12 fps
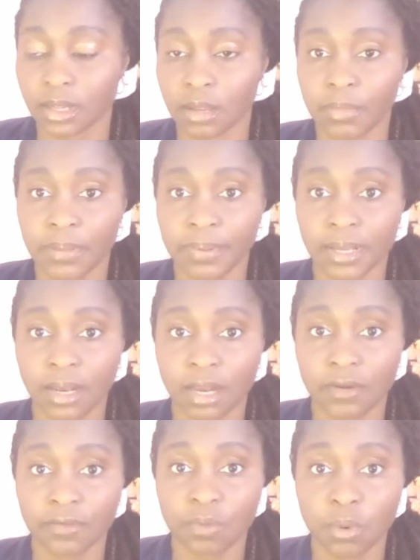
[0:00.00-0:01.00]
Maybe a lot
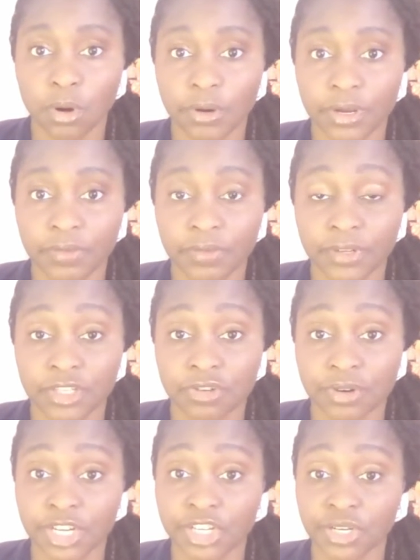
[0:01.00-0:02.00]
of worry,
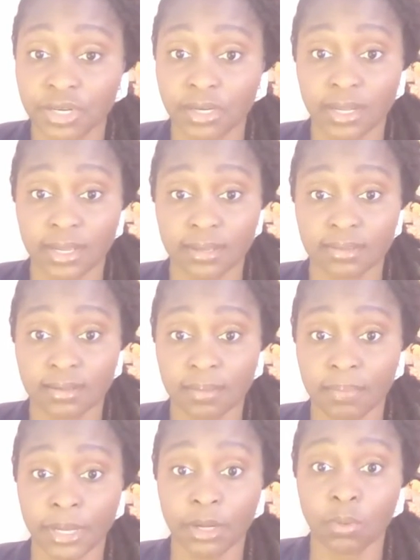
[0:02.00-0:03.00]
frustration is a
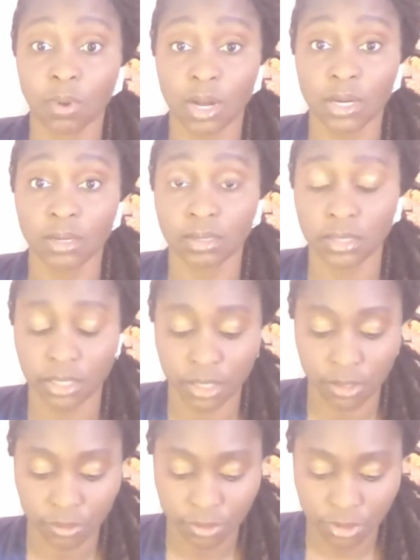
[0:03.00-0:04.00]
big one, you know.